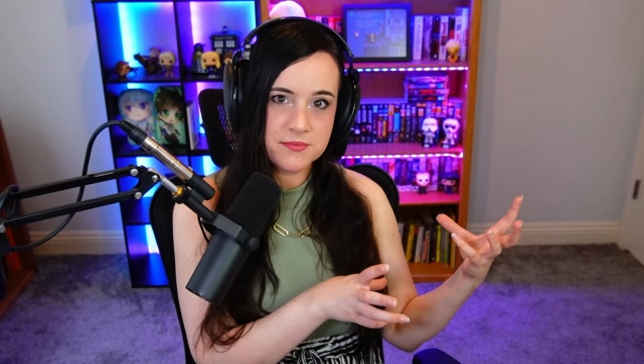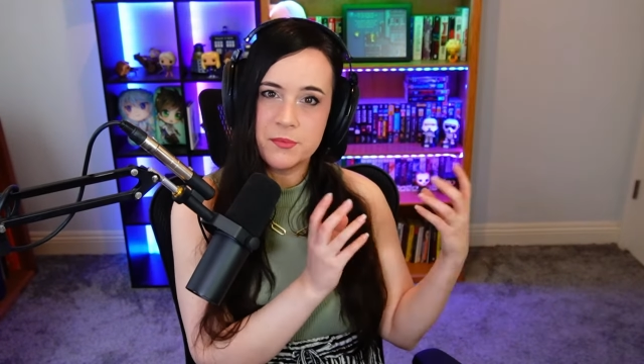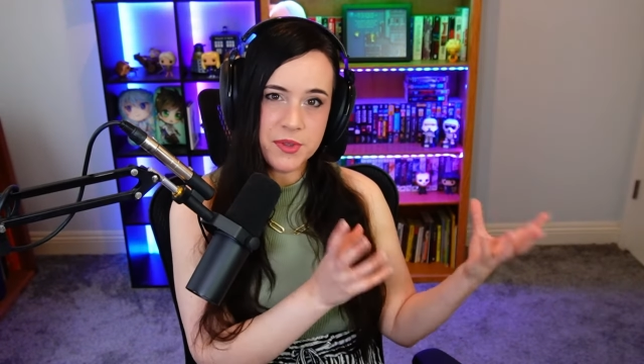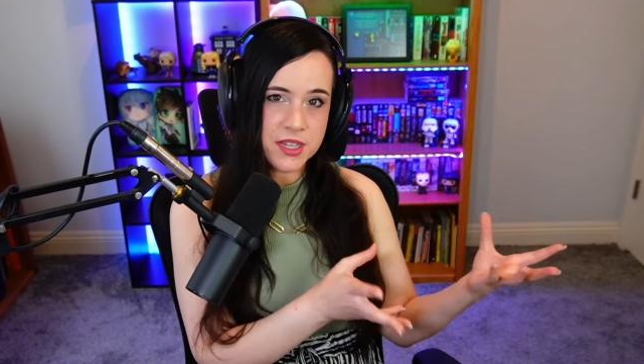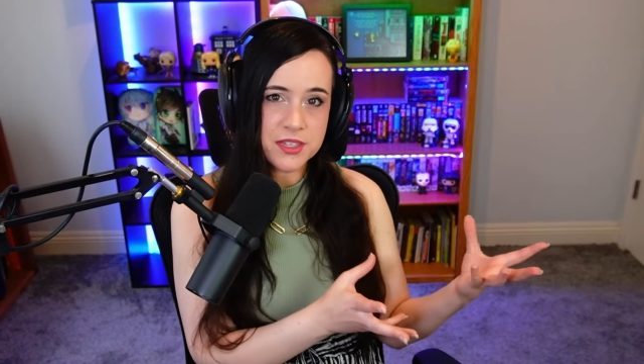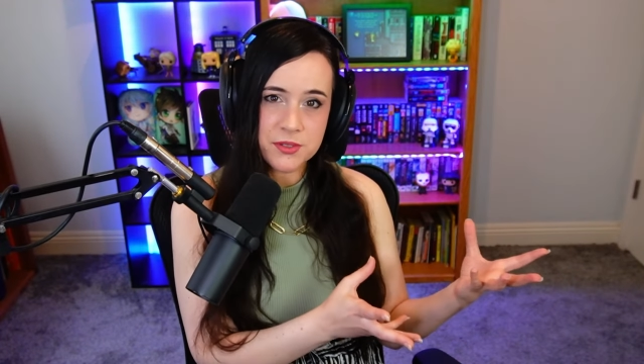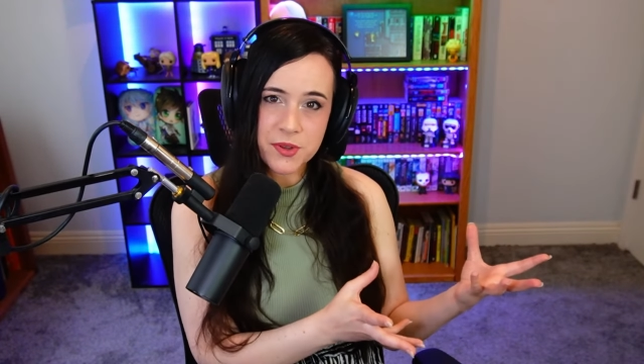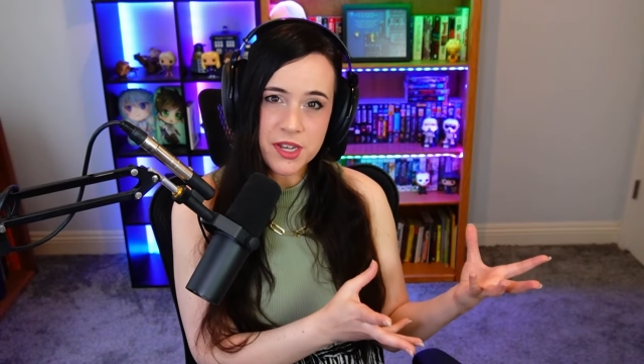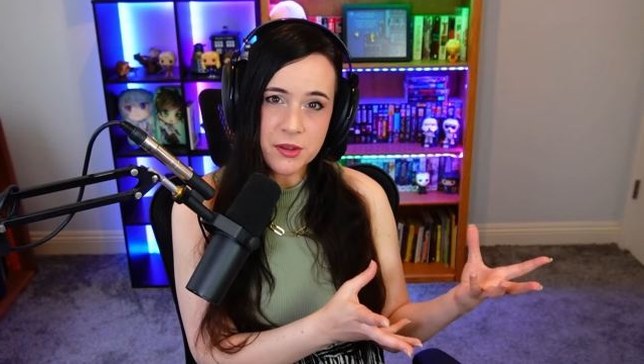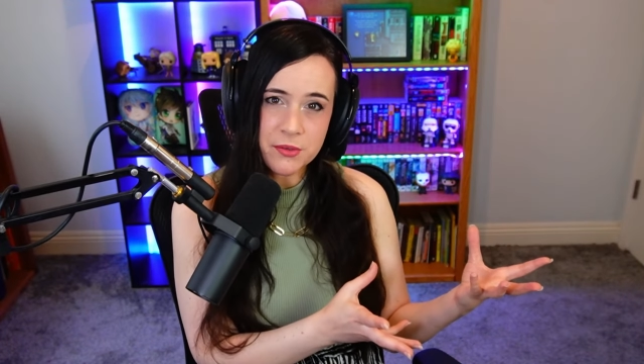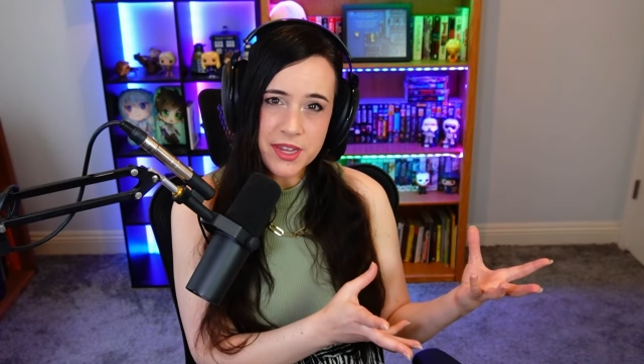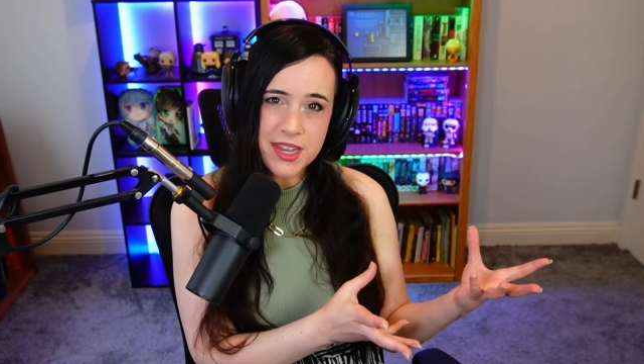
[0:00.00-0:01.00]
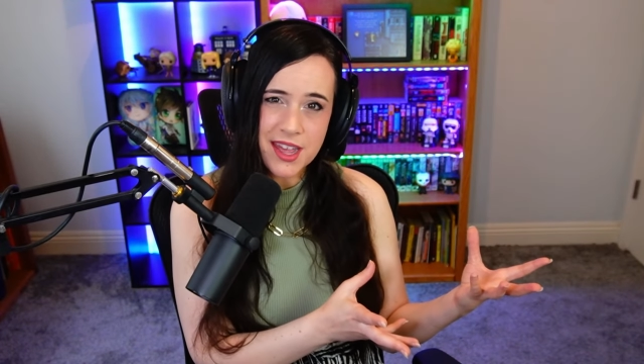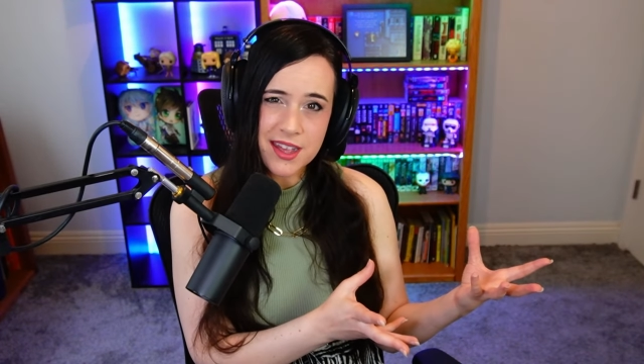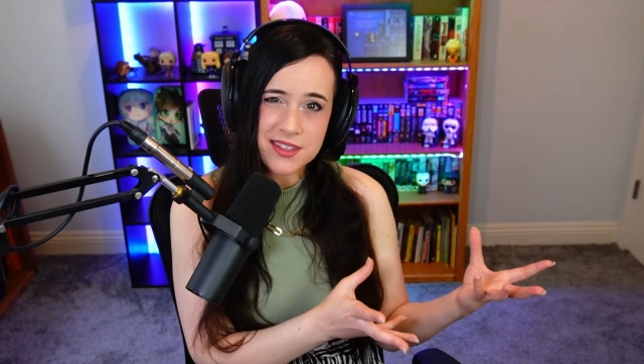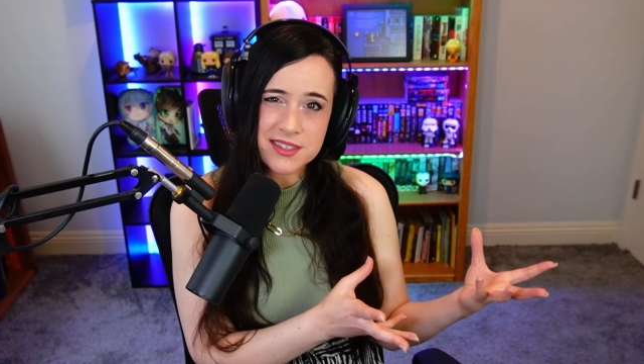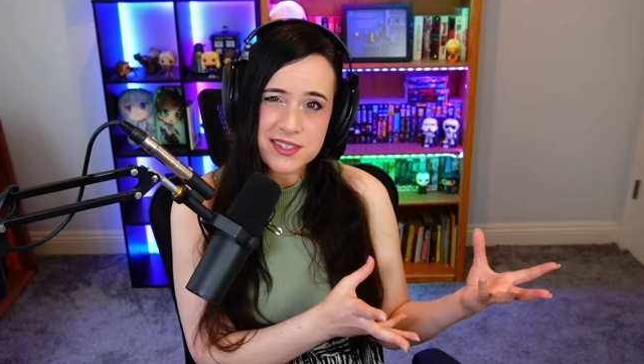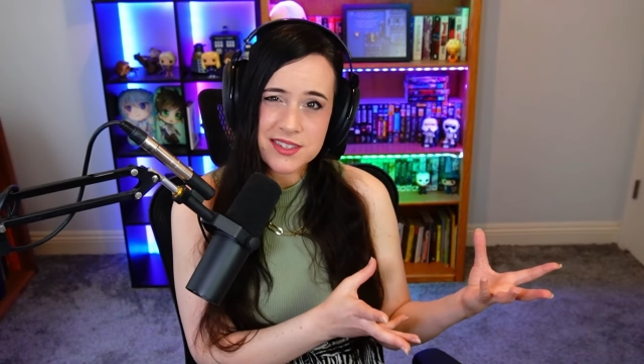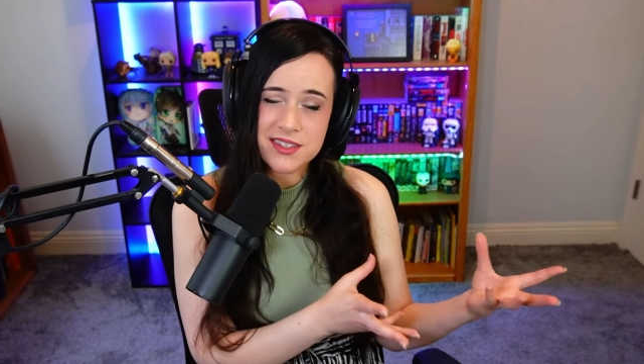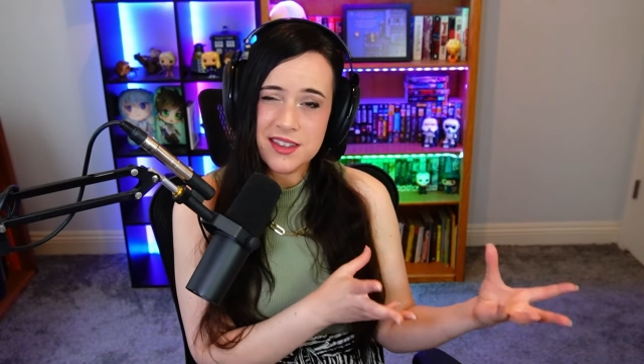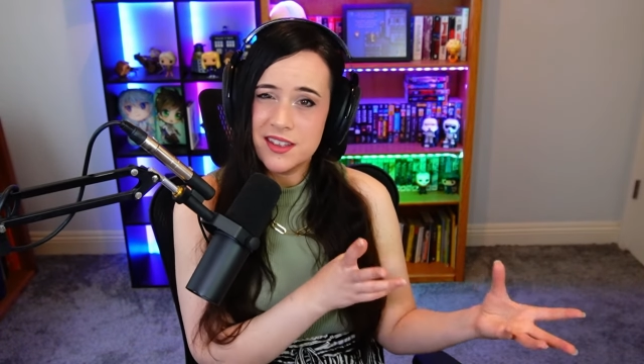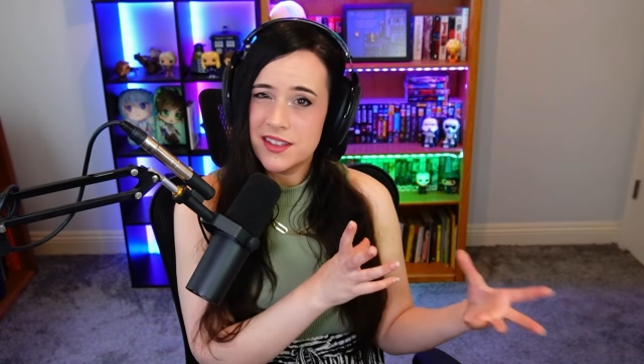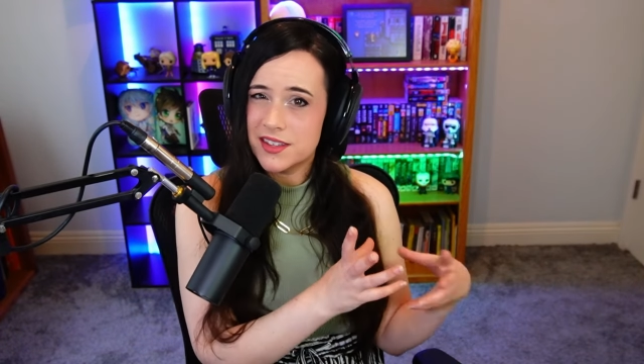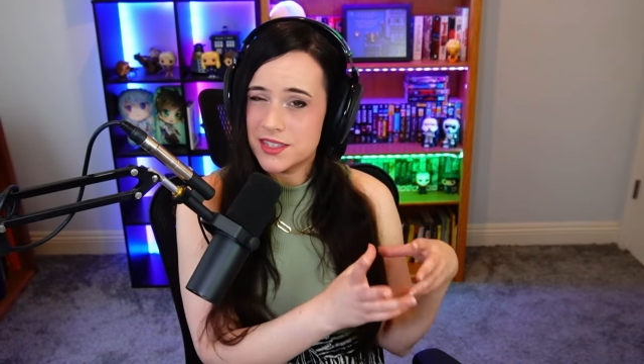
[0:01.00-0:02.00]
Because we know he has
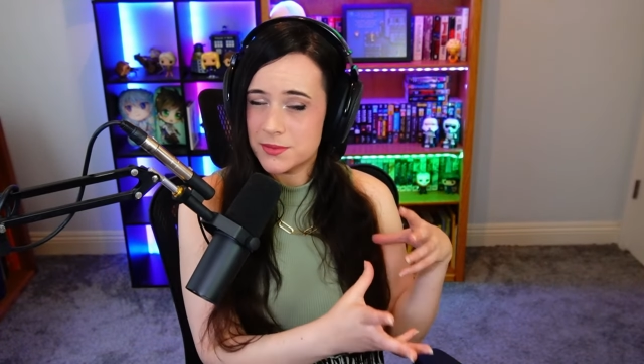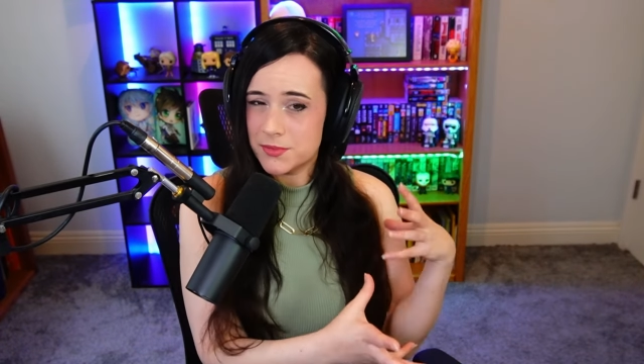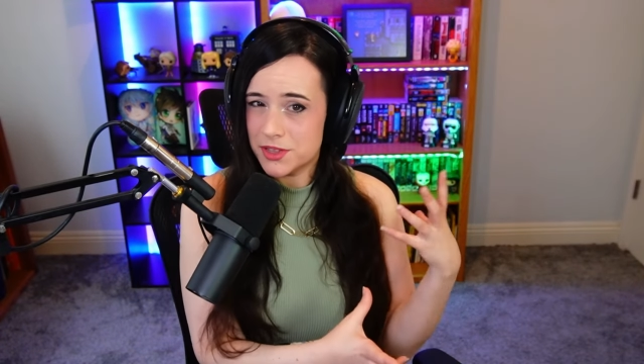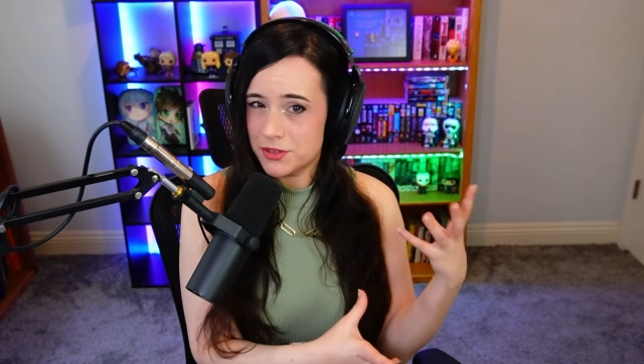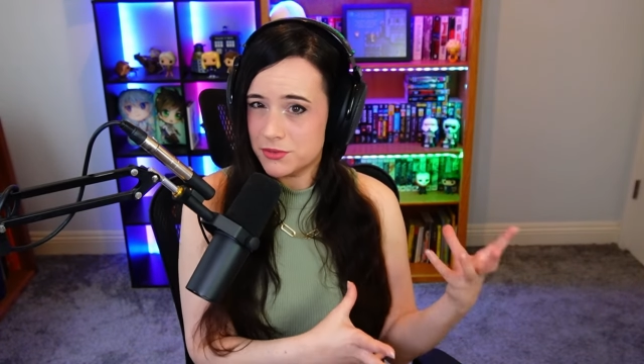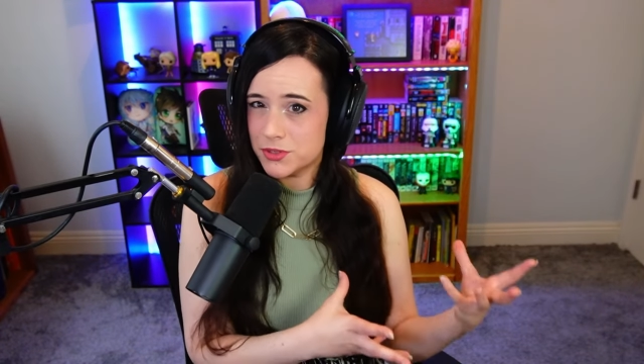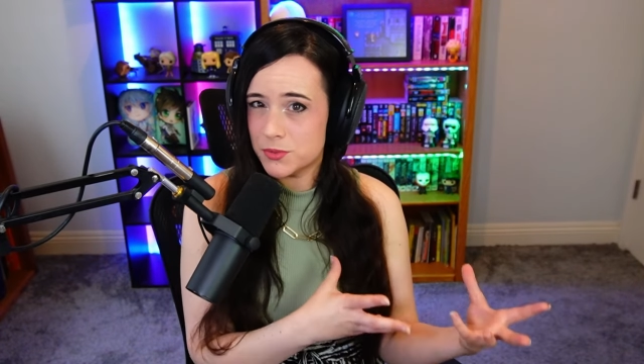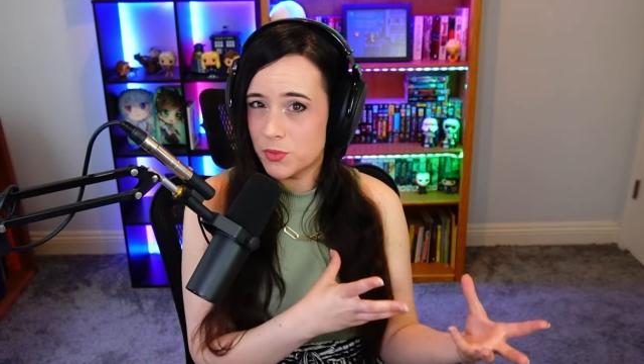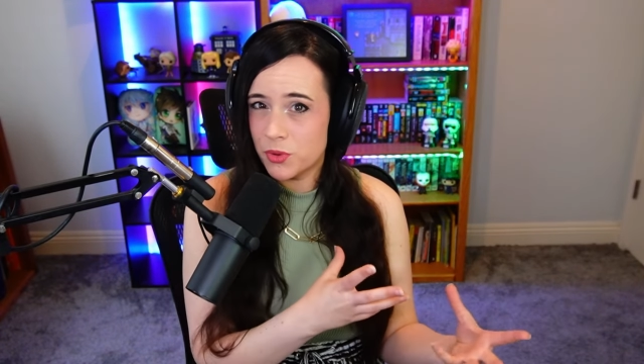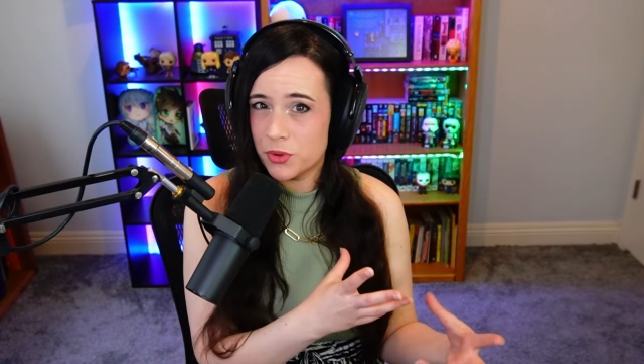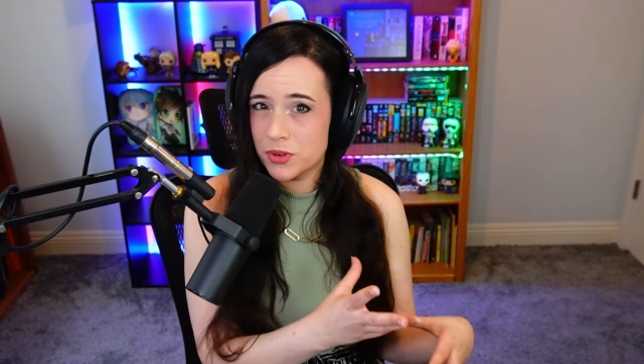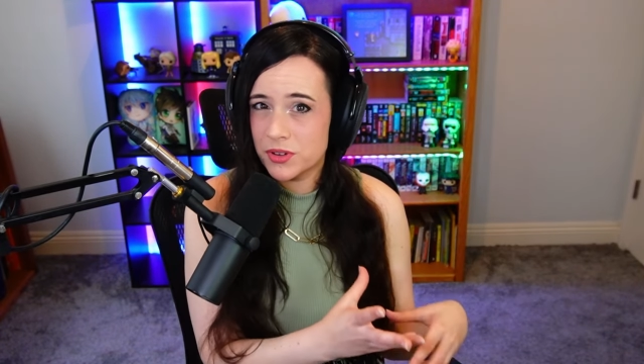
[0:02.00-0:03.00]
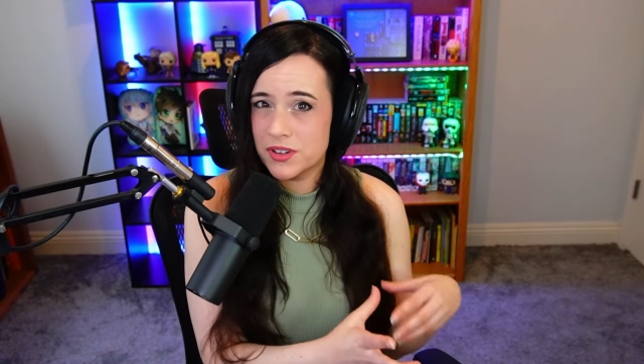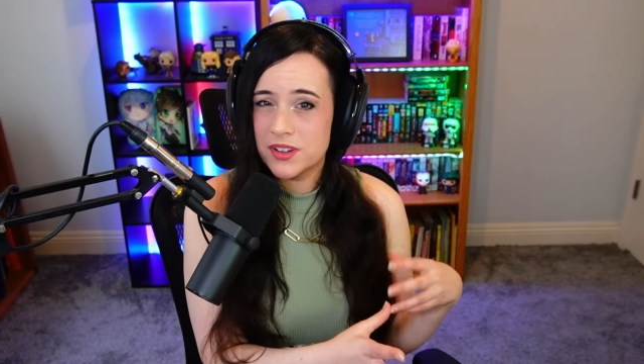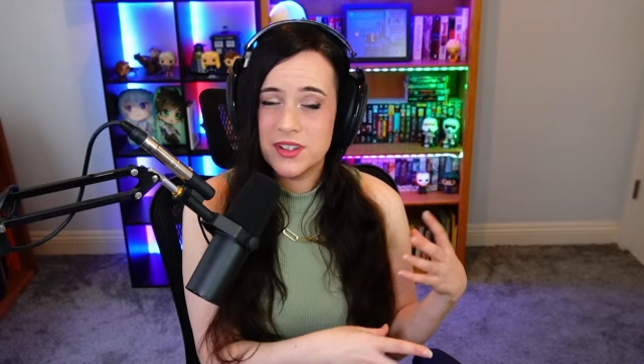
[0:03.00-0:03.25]
some of those more